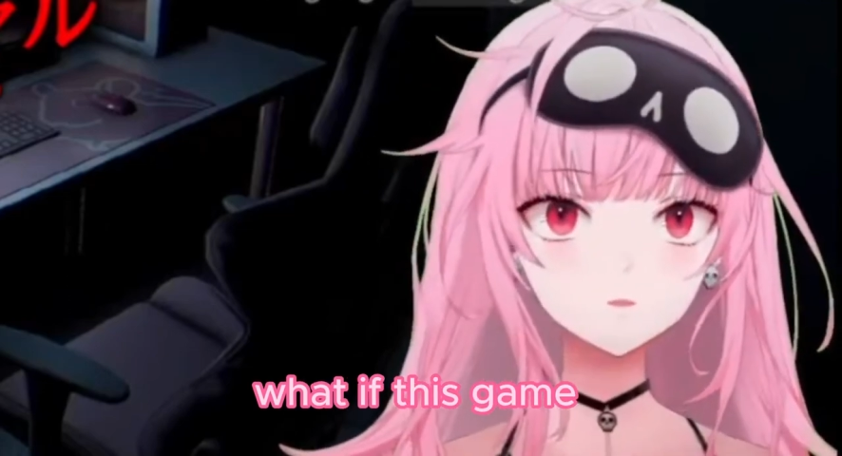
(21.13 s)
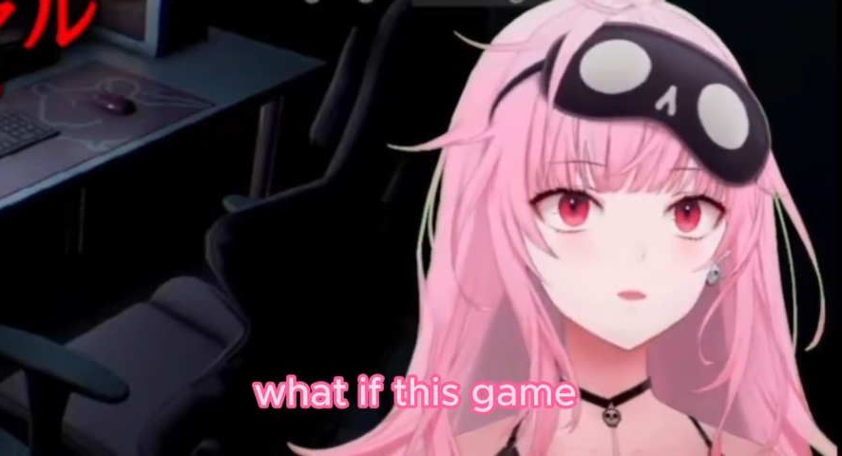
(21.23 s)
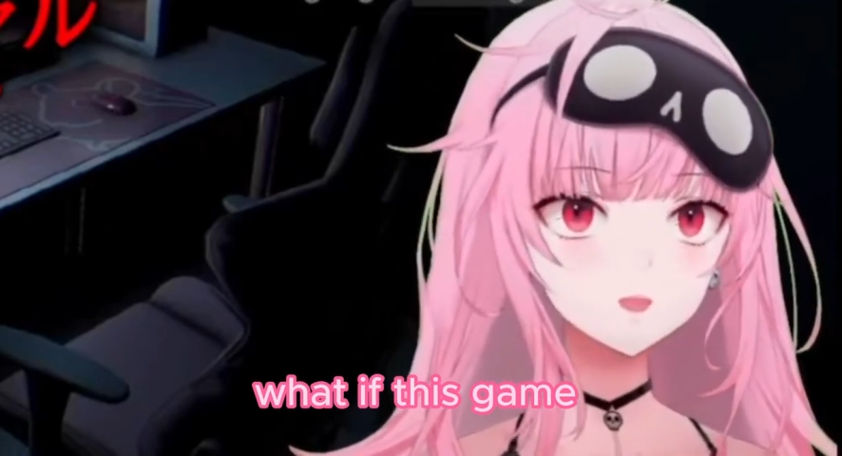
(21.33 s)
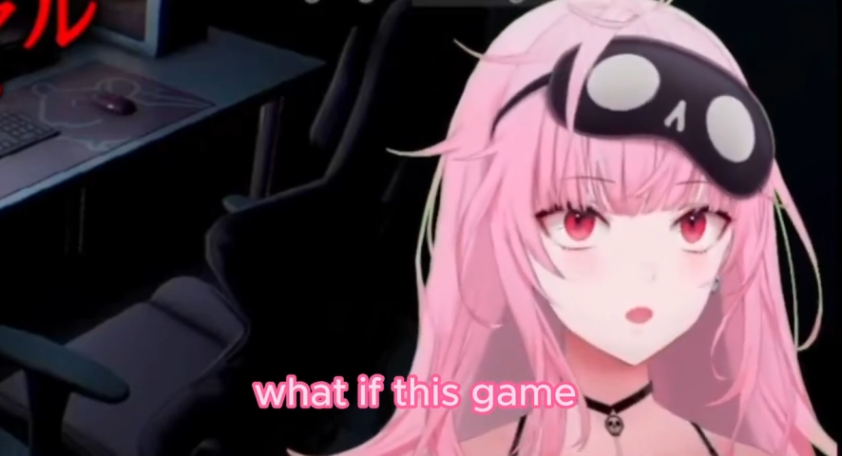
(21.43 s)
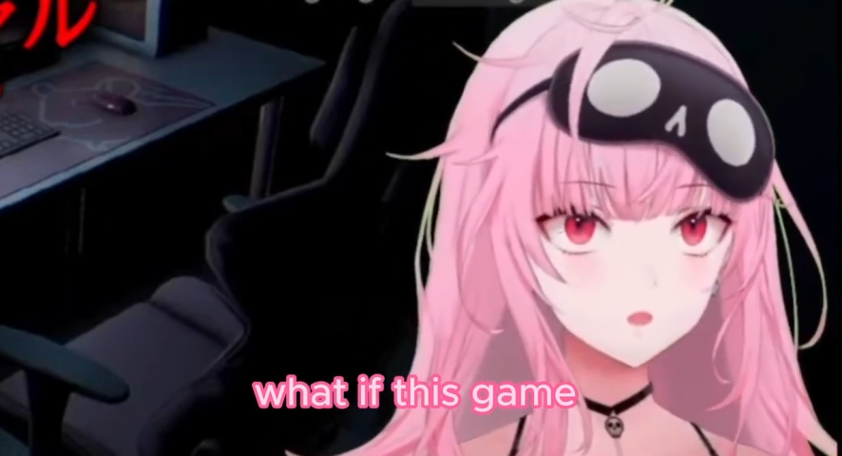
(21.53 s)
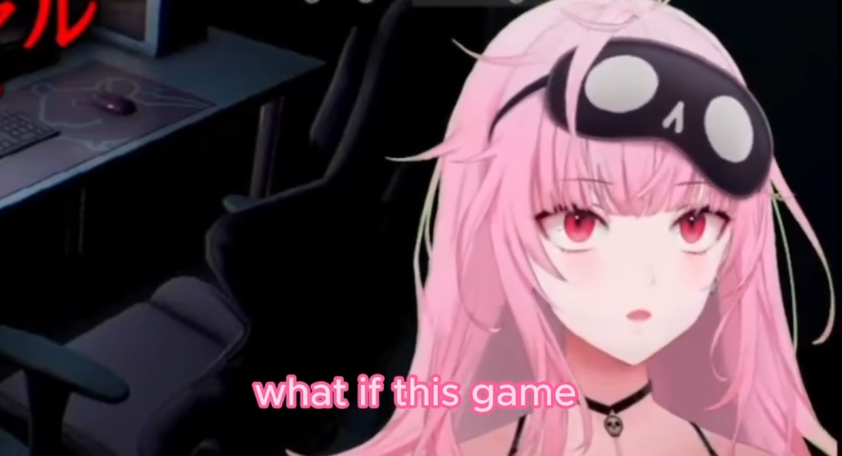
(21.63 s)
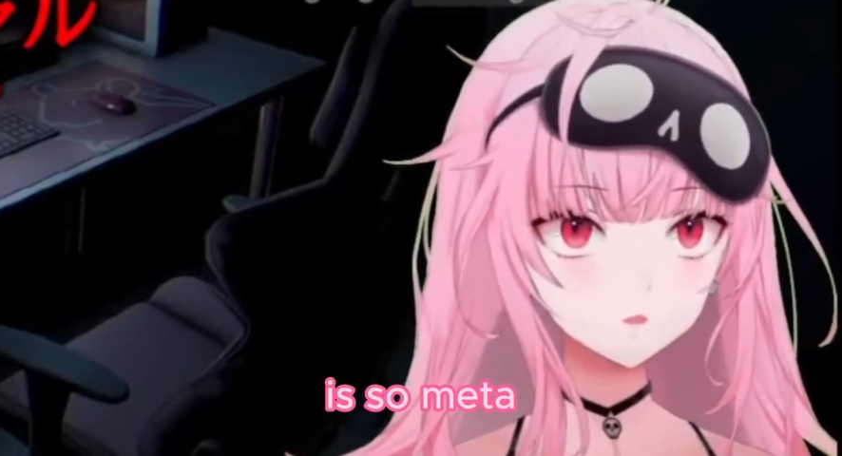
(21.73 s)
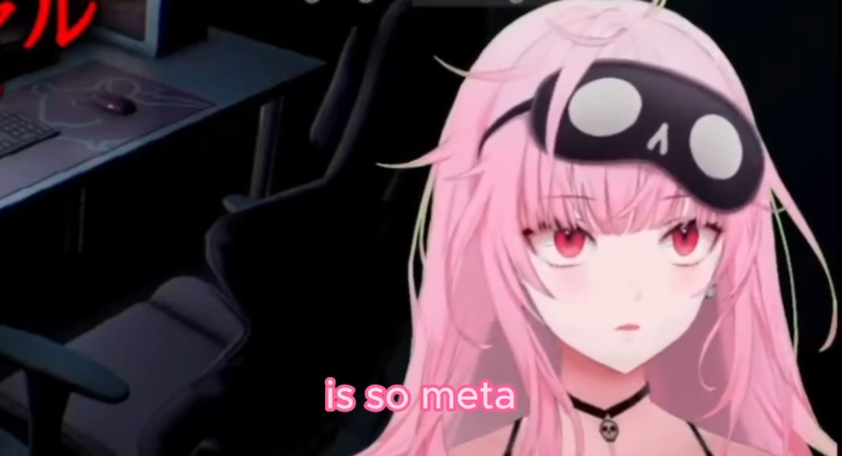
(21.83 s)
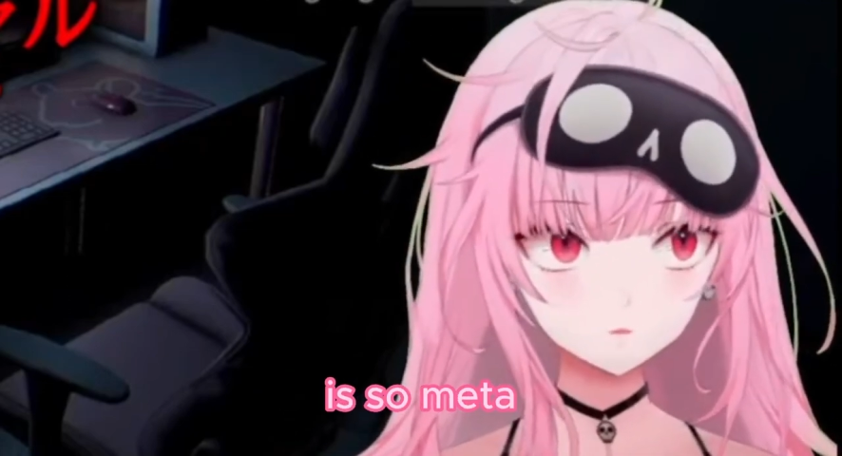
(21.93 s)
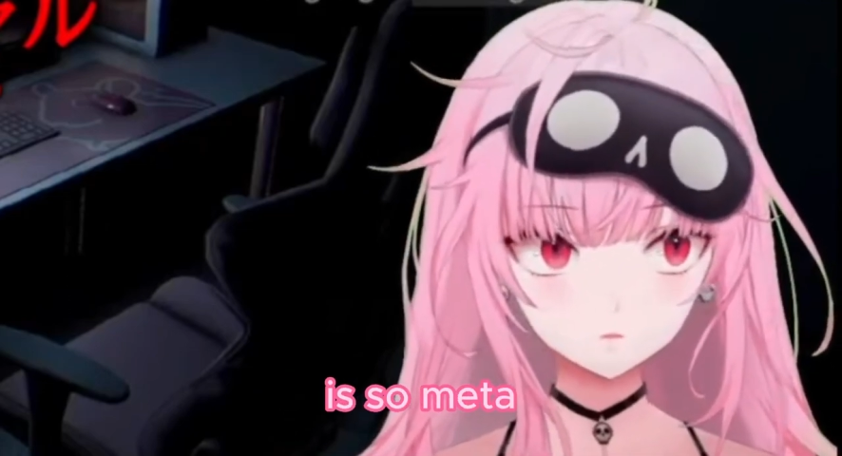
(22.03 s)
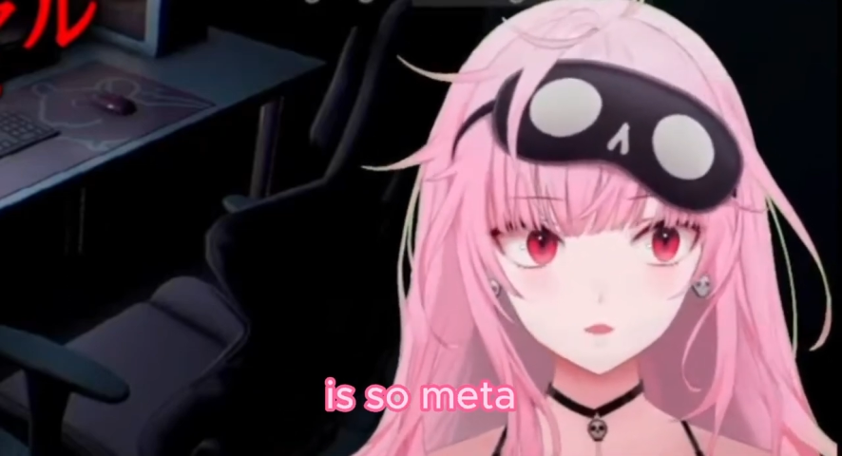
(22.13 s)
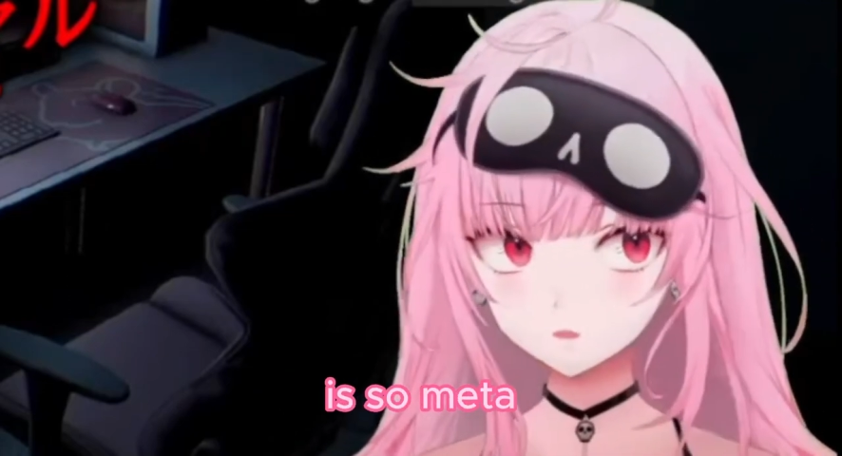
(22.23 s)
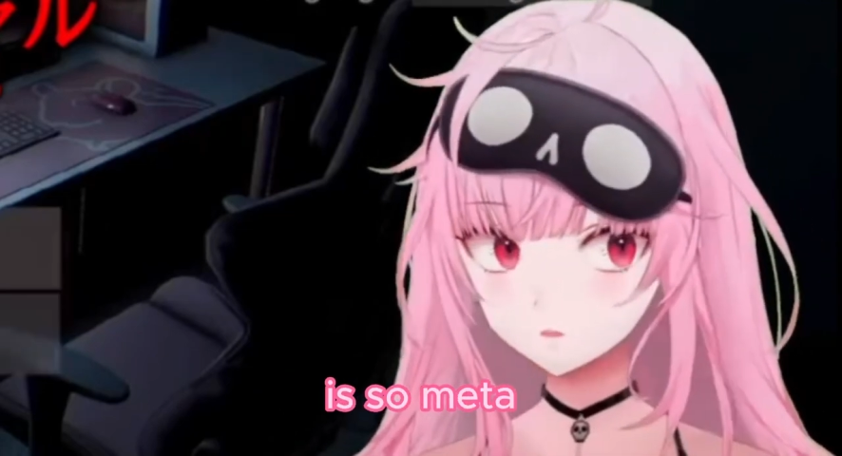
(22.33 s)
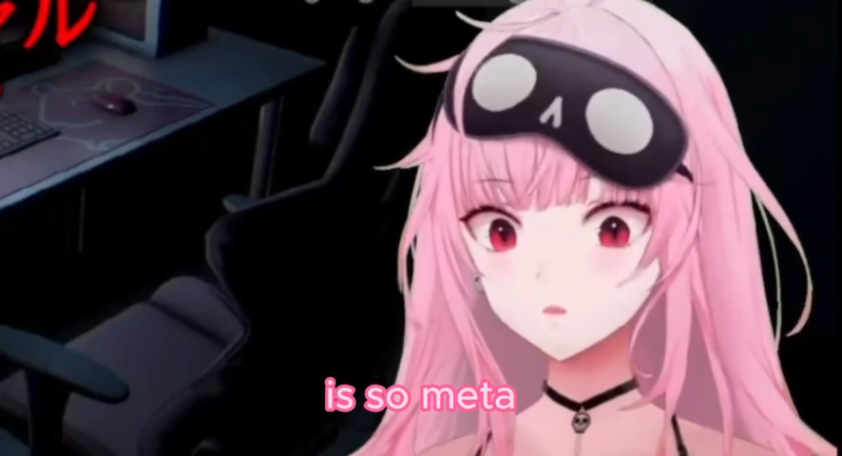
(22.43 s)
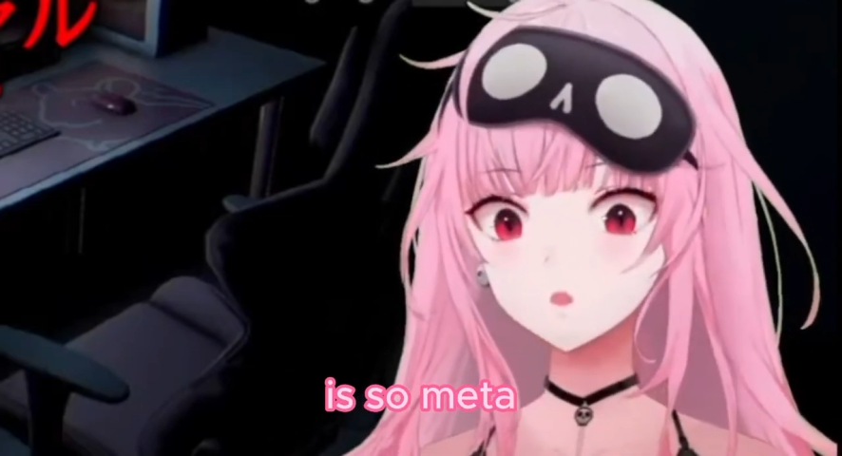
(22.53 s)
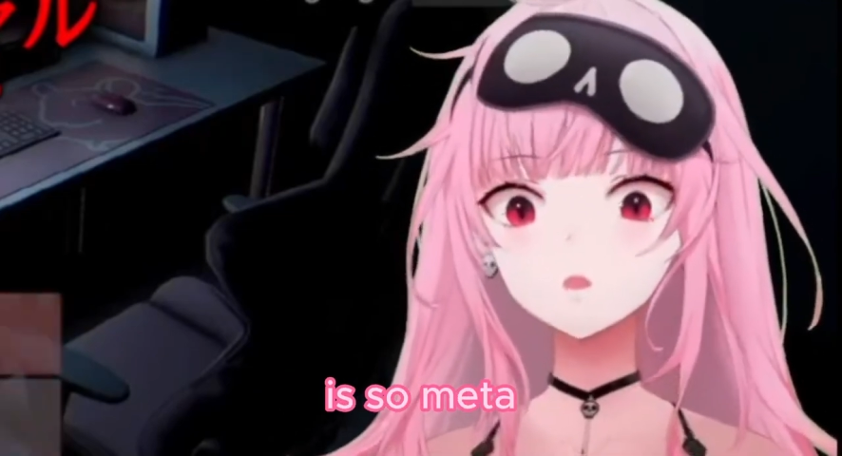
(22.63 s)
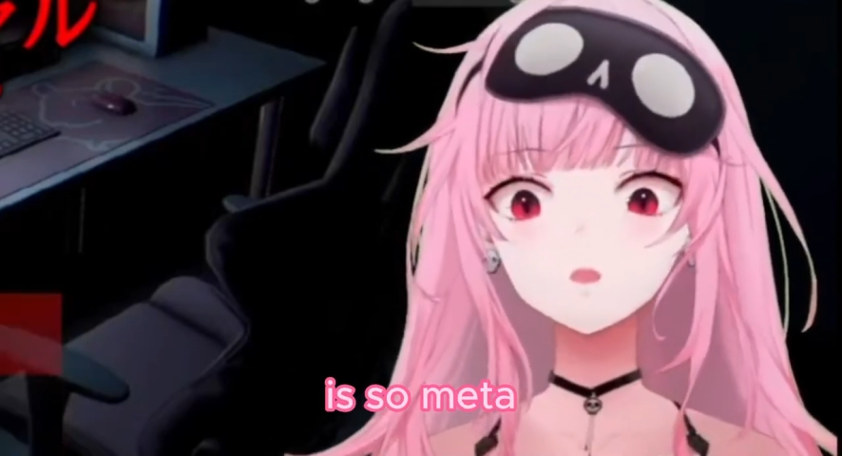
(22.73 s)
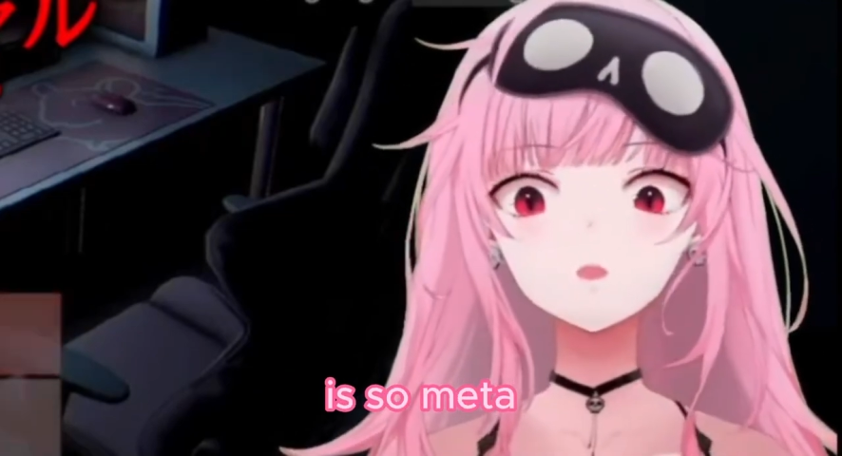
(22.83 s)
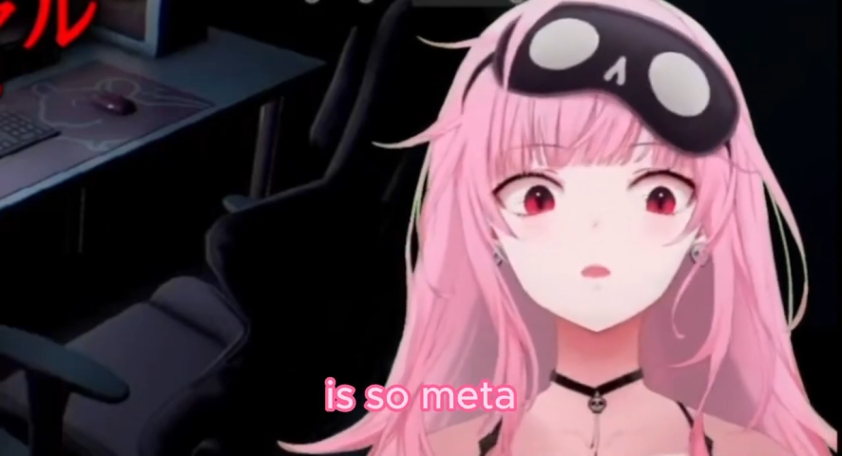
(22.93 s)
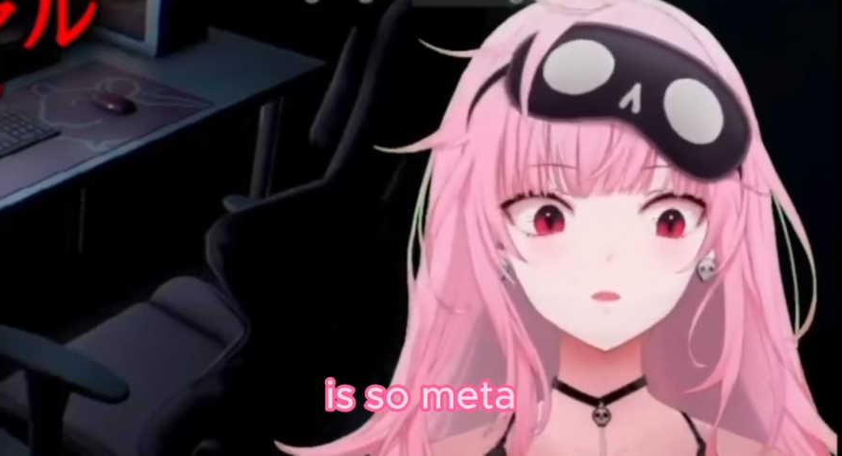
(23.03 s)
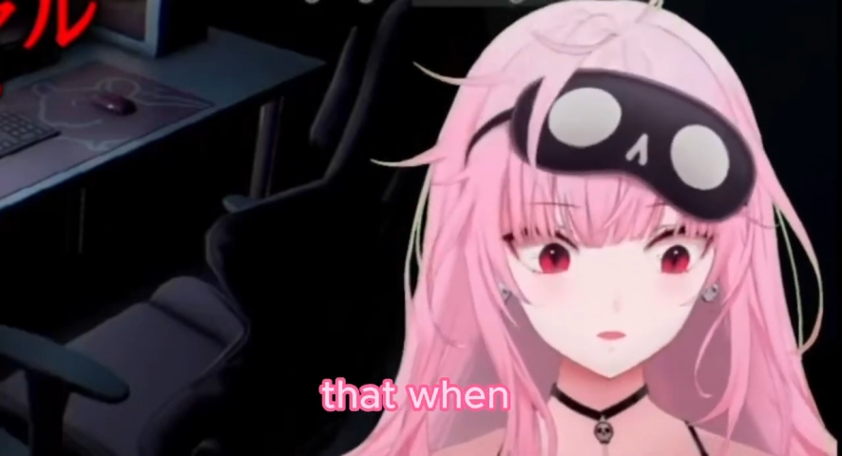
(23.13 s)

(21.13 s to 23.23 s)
game is so meta